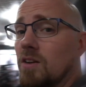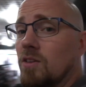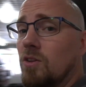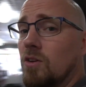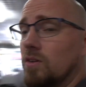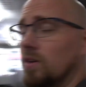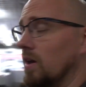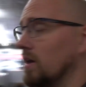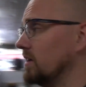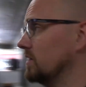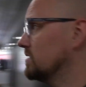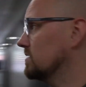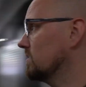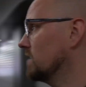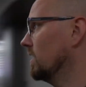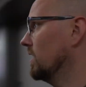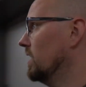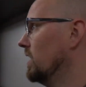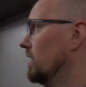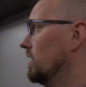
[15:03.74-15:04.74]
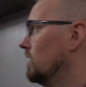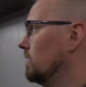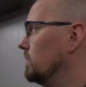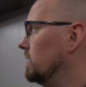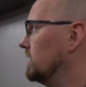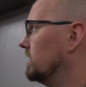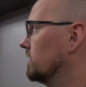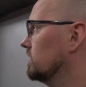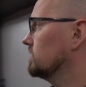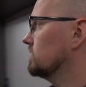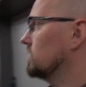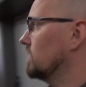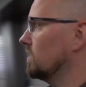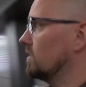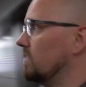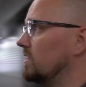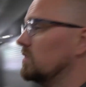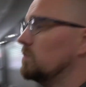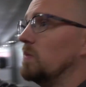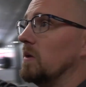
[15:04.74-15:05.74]
going to look nice because
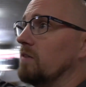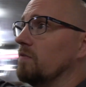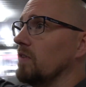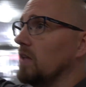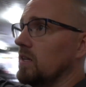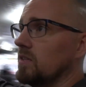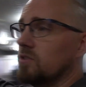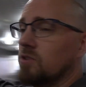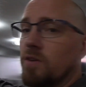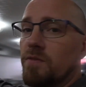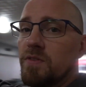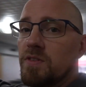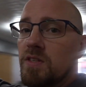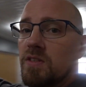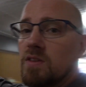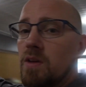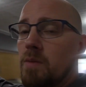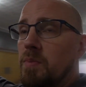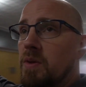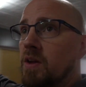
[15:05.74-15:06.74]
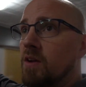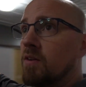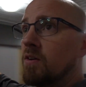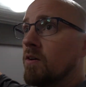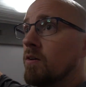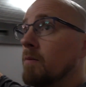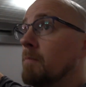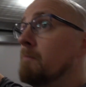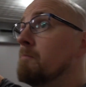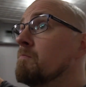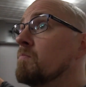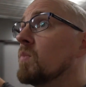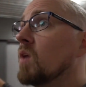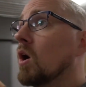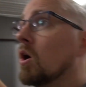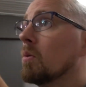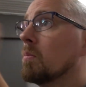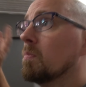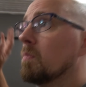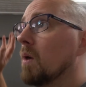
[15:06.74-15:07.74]
these big flat surfaces up here
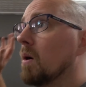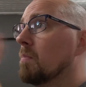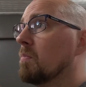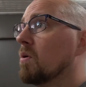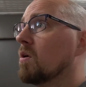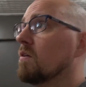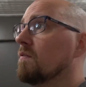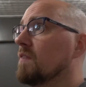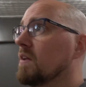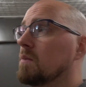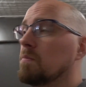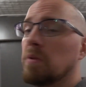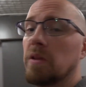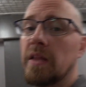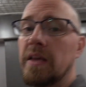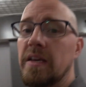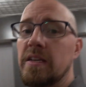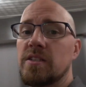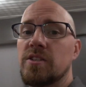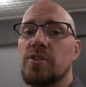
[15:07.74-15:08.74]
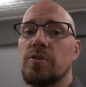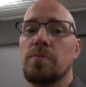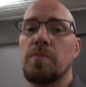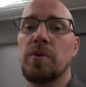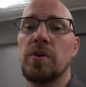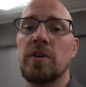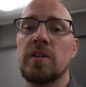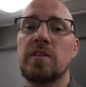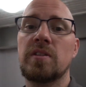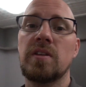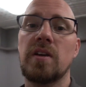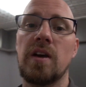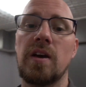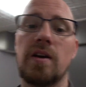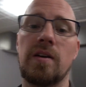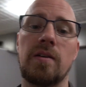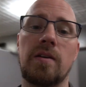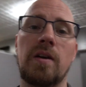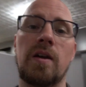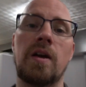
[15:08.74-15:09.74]
are a perfect place to put,
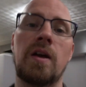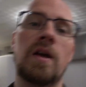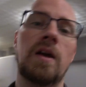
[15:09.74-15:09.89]
you